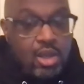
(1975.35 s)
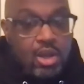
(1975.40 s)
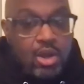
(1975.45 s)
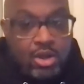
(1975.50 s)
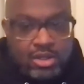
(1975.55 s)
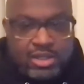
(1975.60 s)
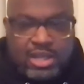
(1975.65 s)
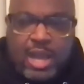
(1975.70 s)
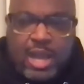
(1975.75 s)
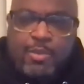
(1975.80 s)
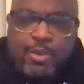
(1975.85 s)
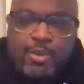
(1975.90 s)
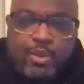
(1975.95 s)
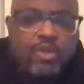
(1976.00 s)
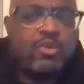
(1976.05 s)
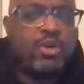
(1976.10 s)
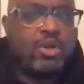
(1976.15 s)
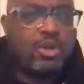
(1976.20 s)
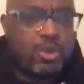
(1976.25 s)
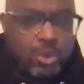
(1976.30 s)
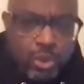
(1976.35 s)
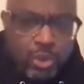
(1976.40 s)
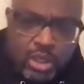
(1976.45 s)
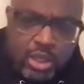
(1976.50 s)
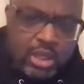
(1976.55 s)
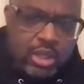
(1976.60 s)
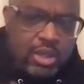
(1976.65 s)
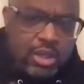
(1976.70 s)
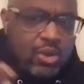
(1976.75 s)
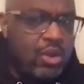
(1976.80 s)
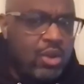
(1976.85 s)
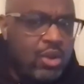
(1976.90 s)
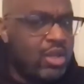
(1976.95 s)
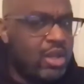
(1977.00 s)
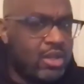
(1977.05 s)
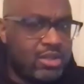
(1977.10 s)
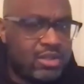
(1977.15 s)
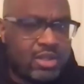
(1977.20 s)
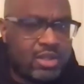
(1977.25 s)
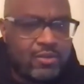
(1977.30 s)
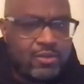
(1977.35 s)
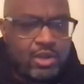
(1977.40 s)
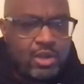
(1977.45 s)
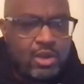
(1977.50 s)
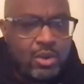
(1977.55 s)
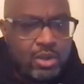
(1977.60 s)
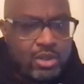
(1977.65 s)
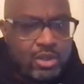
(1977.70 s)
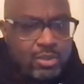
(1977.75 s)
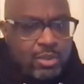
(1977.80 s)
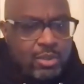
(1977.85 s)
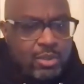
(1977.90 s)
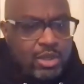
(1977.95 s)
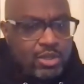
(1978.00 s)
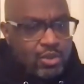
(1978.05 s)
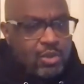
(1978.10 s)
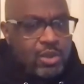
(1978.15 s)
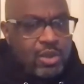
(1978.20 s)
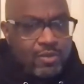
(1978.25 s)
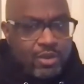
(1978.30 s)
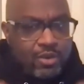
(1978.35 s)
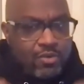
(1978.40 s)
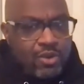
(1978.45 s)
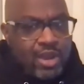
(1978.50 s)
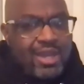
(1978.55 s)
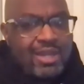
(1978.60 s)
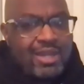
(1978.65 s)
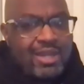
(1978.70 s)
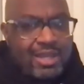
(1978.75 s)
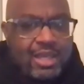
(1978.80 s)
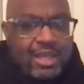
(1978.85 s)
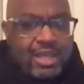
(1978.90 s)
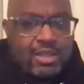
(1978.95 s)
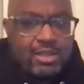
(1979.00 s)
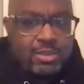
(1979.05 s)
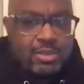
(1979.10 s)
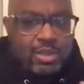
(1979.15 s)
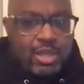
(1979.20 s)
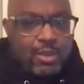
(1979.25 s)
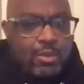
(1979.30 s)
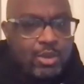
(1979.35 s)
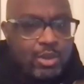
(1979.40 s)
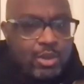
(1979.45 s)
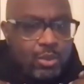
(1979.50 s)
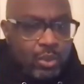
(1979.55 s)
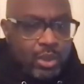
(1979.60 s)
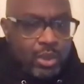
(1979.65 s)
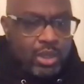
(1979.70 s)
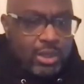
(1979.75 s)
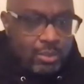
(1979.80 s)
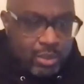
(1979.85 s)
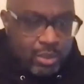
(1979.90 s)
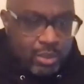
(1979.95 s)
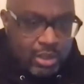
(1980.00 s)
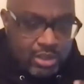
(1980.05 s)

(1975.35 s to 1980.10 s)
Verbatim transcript: on top of the recruiting and all the other stuff that go into make sure you have the right kid to be able to win and be